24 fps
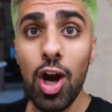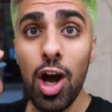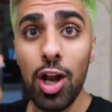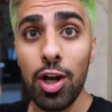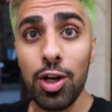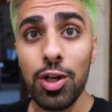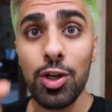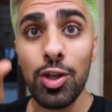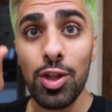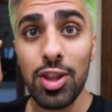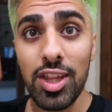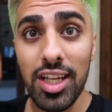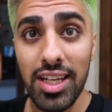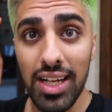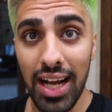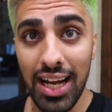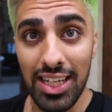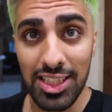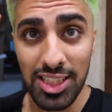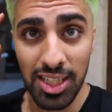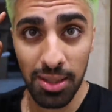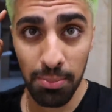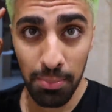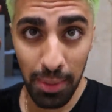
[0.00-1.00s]
color you think
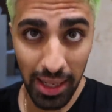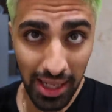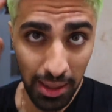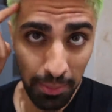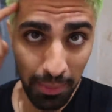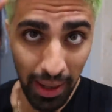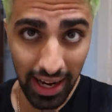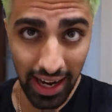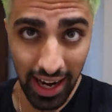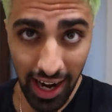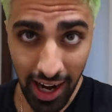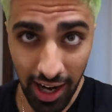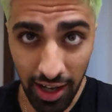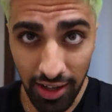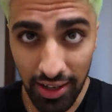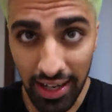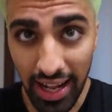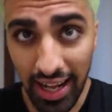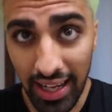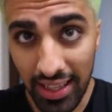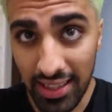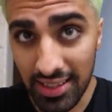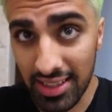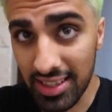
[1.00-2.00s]
I should make my
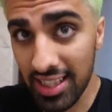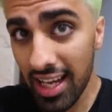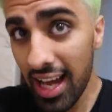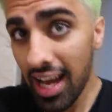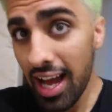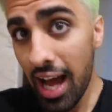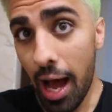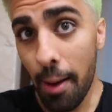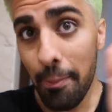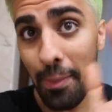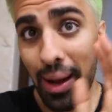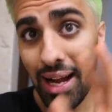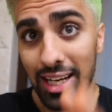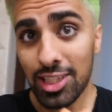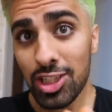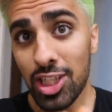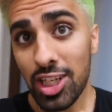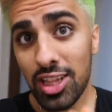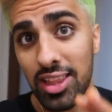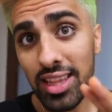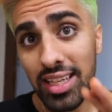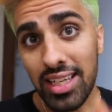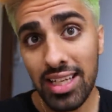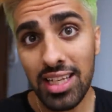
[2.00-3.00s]
hair next. I'm
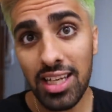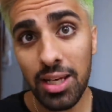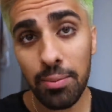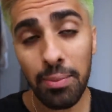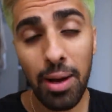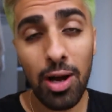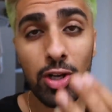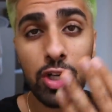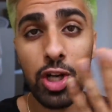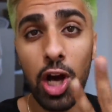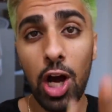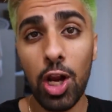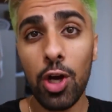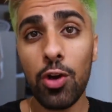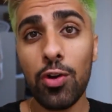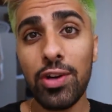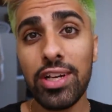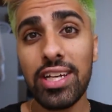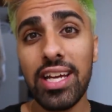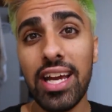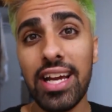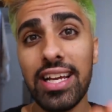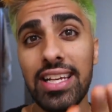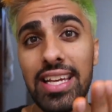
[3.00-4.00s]
actually thinking about
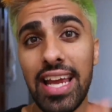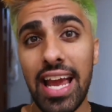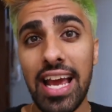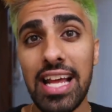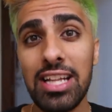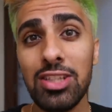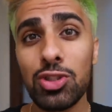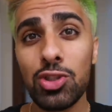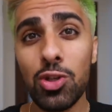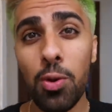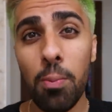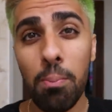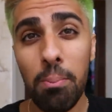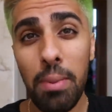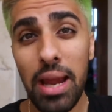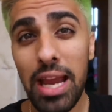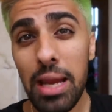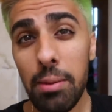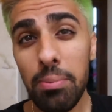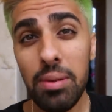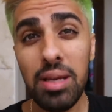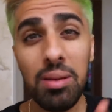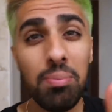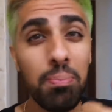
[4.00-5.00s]
coloring it again, so
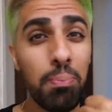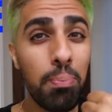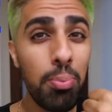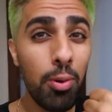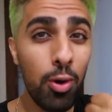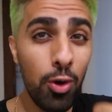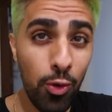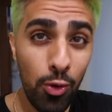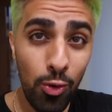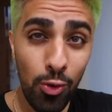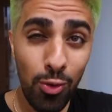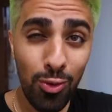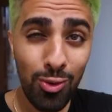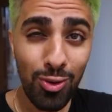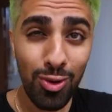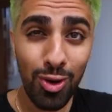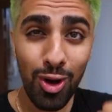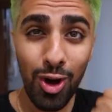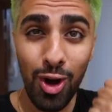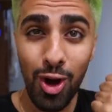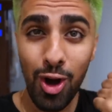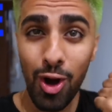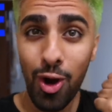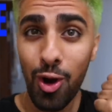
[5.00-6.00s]
maybe
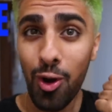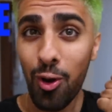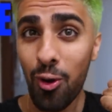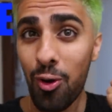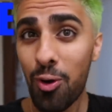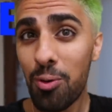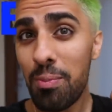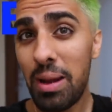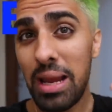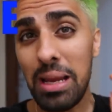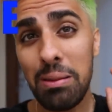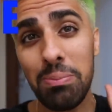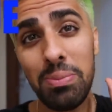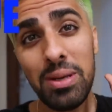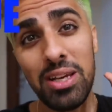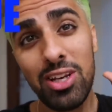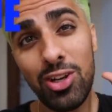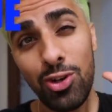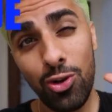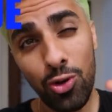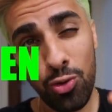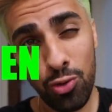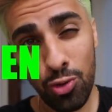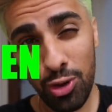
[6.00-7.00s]
blue, or
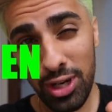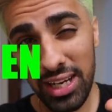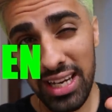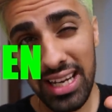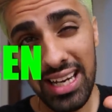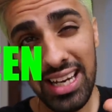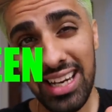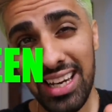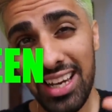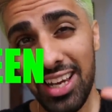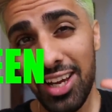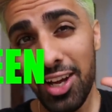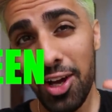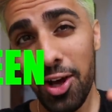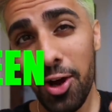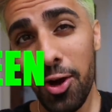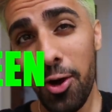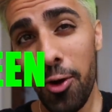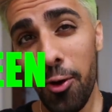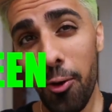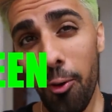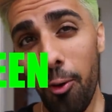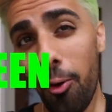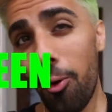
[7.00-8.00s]
maybe green,
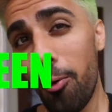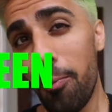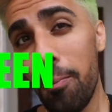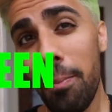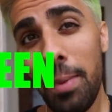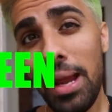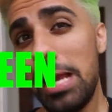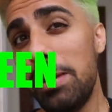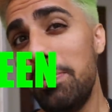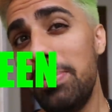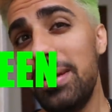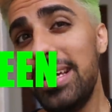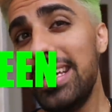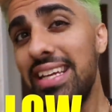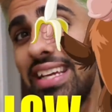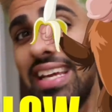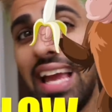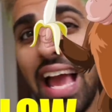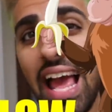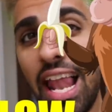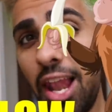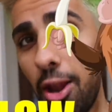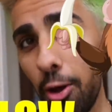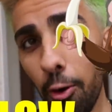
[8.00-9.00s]
or maybe
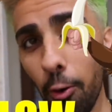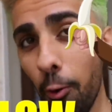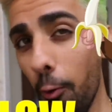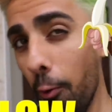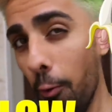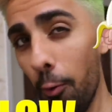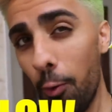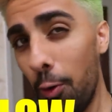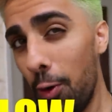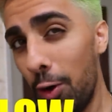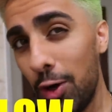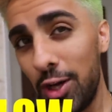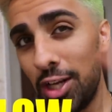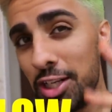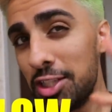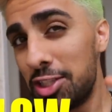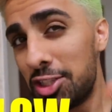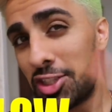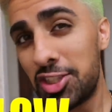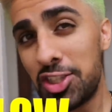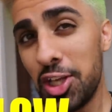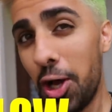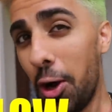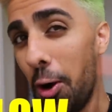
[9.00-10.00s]
yellow.
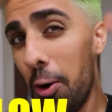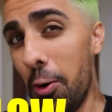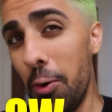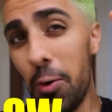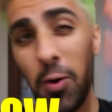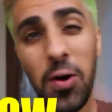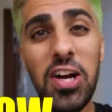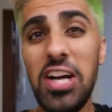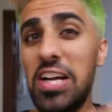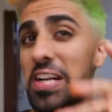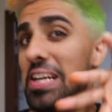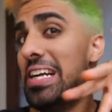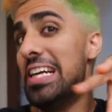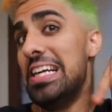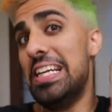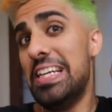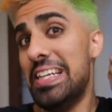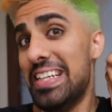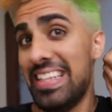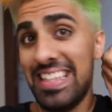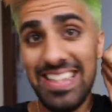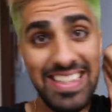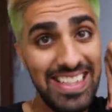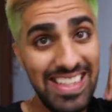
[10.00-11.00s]
So,
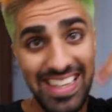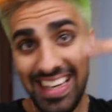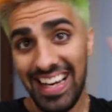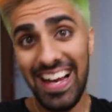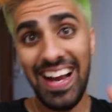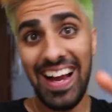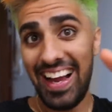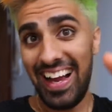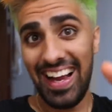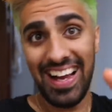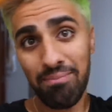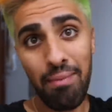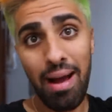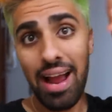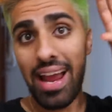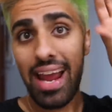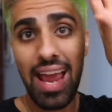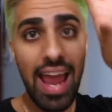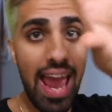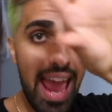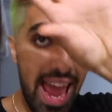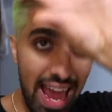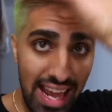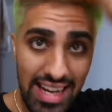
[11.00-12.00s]
yeah. My
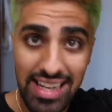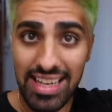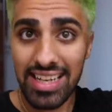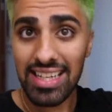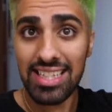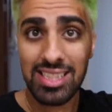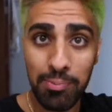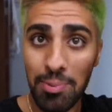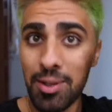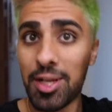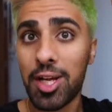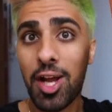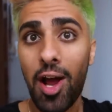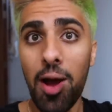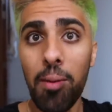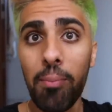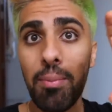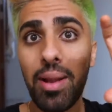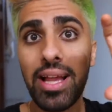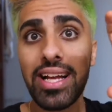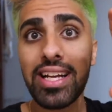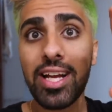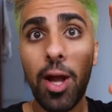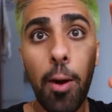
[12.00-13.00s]
head has
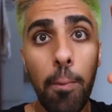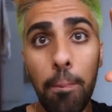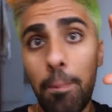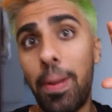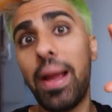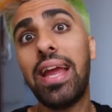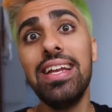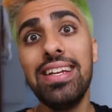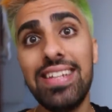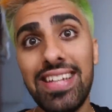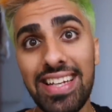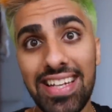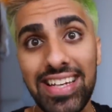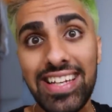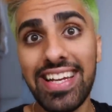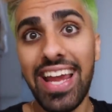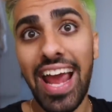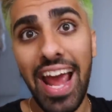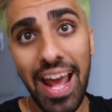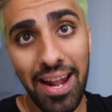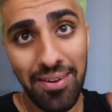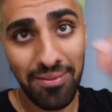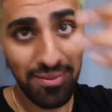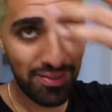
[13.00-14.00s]
become like a painting
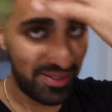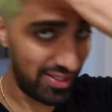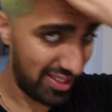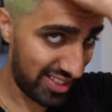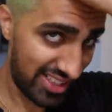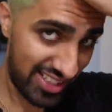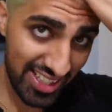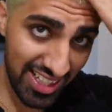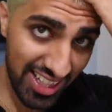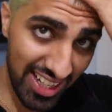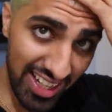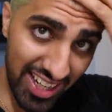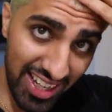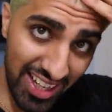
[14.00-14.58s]
canvas.